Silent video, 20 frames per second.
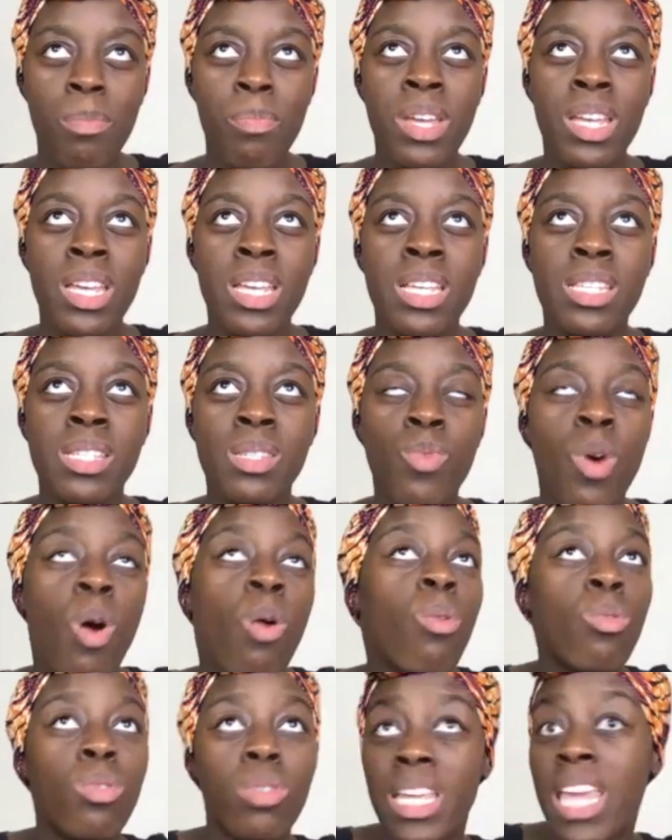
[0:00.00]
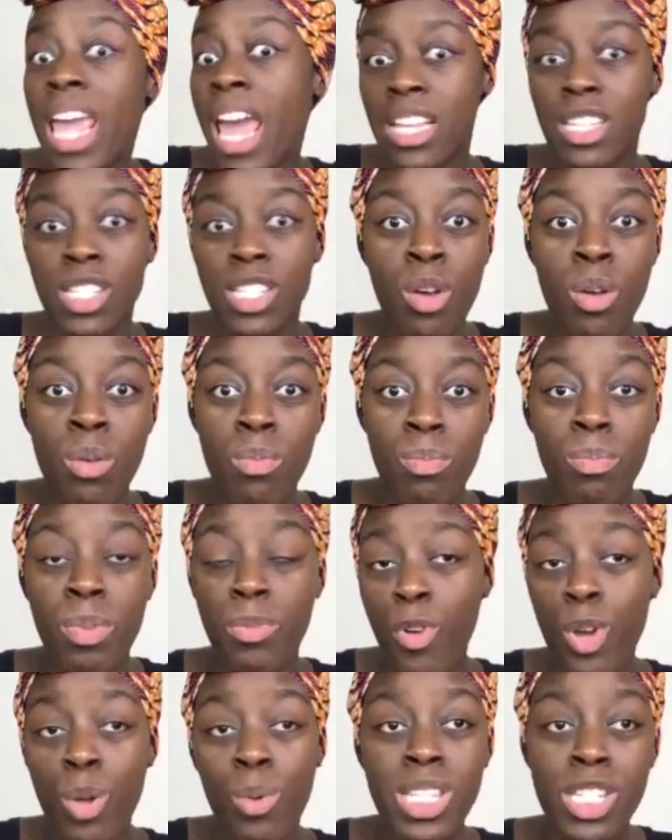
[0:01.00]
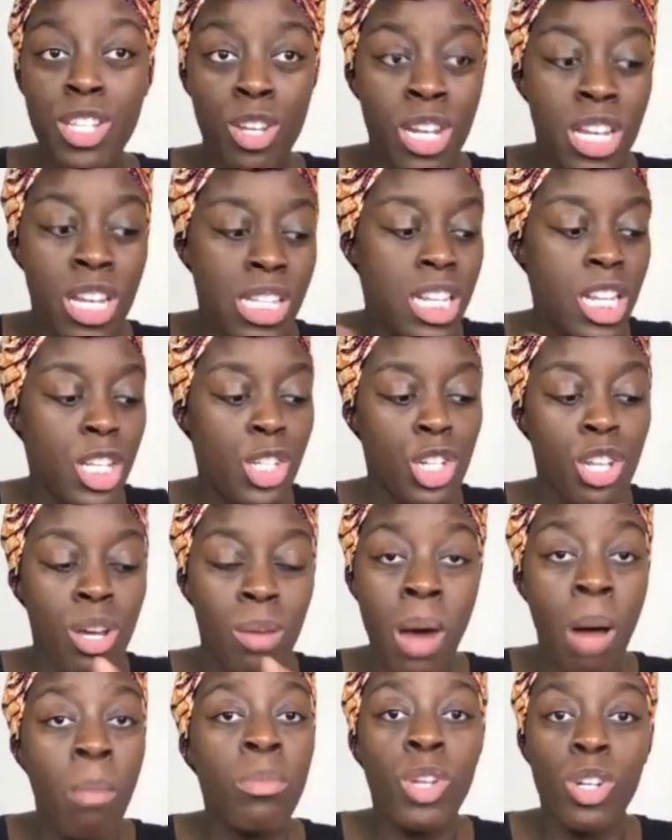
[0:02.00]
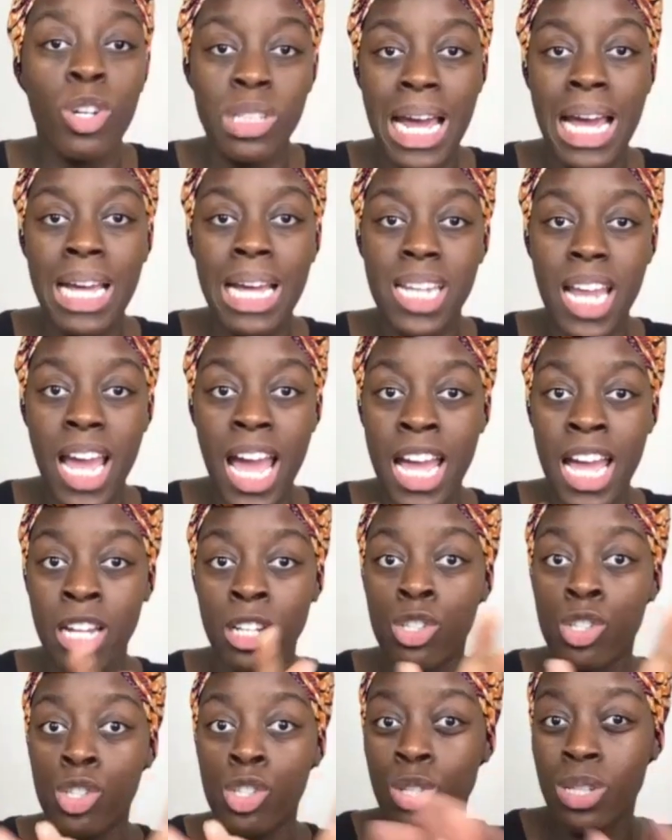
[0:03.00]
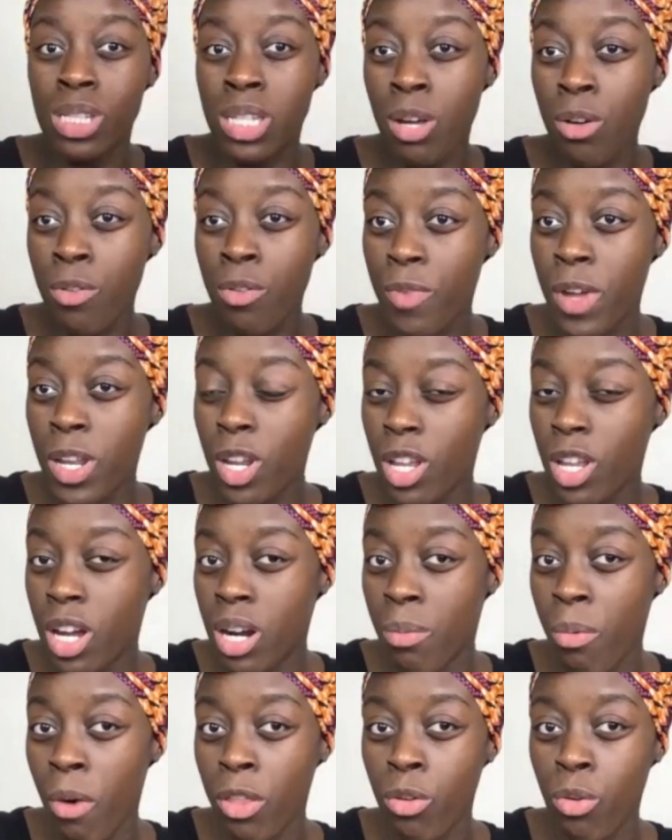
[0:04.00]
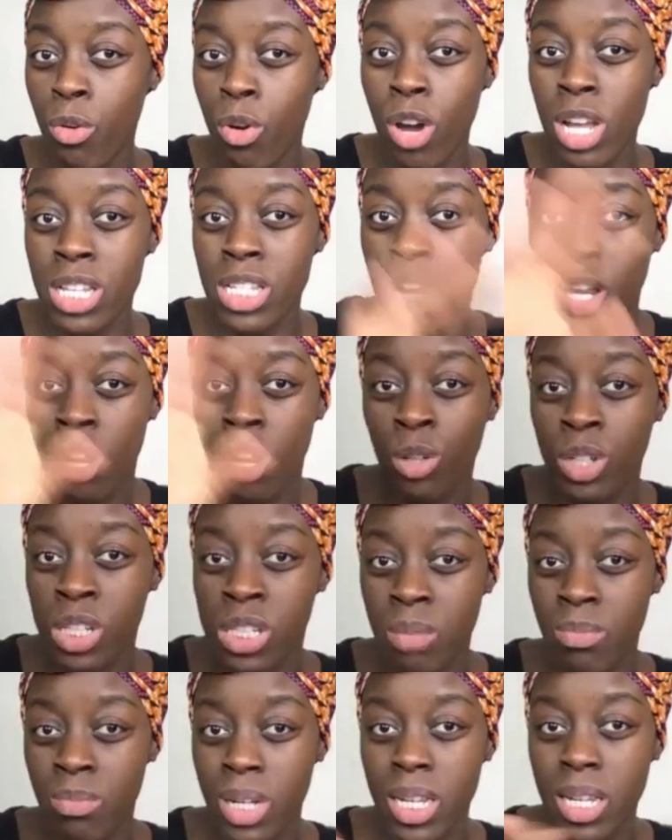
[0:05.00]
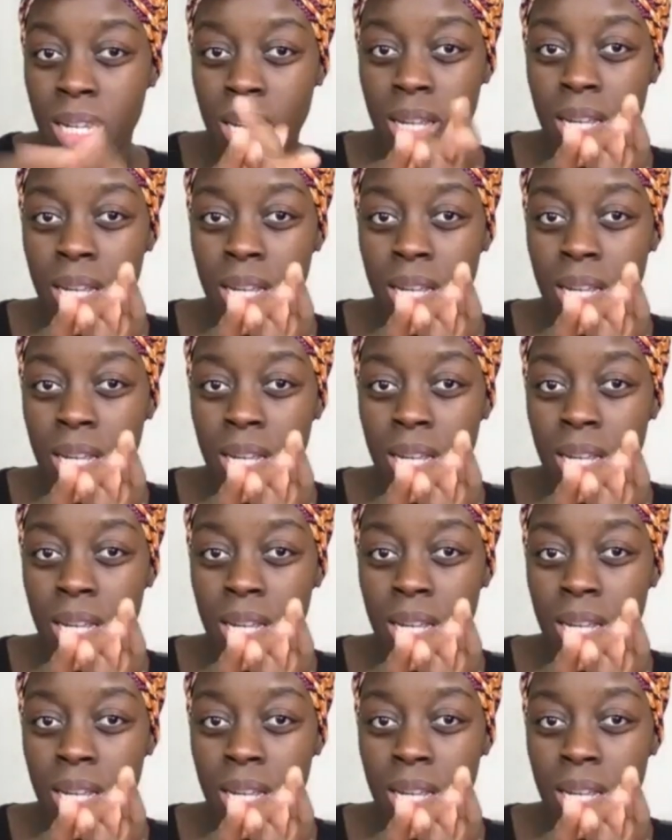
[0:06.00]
is, so before you went to uni, it's literally your mum, your dad, and yourself and your younger brother, or is there an older sibling?